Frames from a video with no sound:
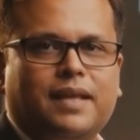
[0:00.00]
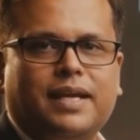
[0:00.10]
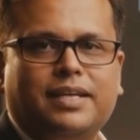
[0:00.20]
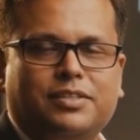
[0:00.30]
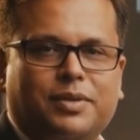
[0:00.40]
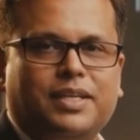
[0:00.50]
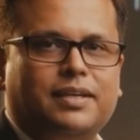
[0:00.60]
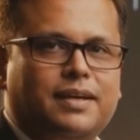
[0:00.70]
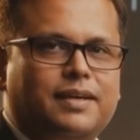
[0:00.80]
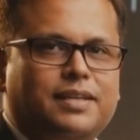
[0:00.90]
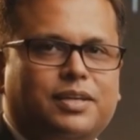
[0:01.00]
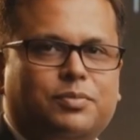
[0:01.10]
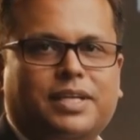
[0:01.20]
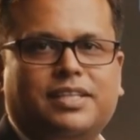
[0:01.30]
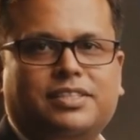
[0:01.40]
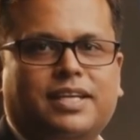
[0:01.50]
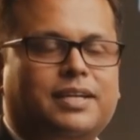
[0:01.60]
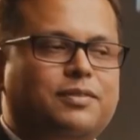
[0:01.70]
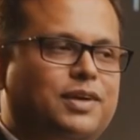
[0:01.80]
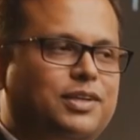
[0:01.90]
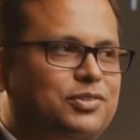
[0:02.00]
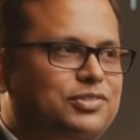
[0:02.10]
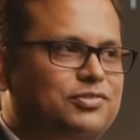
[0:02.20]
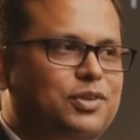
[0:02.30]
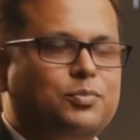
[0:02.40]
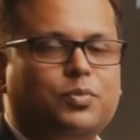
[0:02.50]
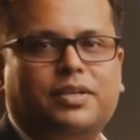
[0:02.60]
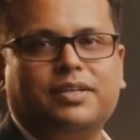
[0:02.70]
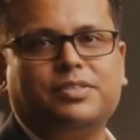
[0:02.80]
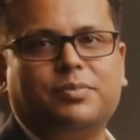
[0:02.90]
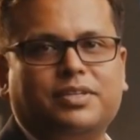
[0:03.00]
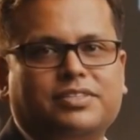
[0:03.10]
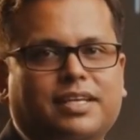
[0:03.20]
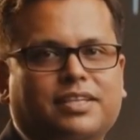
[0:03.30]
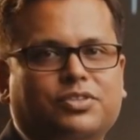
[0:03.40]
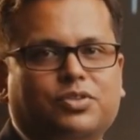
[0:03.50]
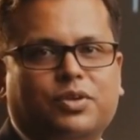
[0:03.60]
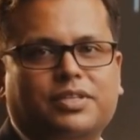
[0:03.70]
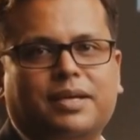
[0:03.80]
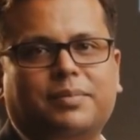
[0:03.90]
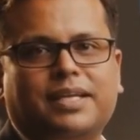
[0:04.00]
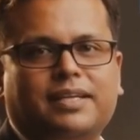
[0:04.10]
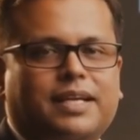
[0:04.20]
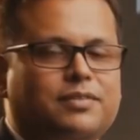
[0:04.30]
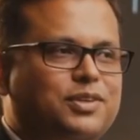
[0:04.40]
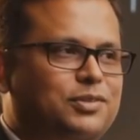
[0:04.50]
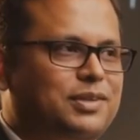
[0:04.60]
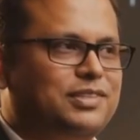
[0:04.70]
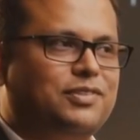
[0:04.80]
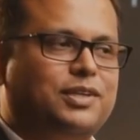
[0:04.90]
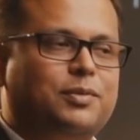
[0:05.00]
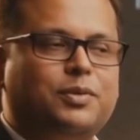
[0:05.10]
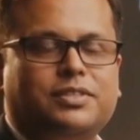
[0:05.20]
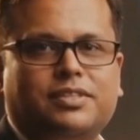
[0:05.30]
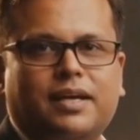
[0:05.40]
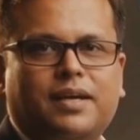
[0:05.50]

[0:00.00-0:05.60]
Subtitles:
I explain that we extract values from one response and store them in environment variables,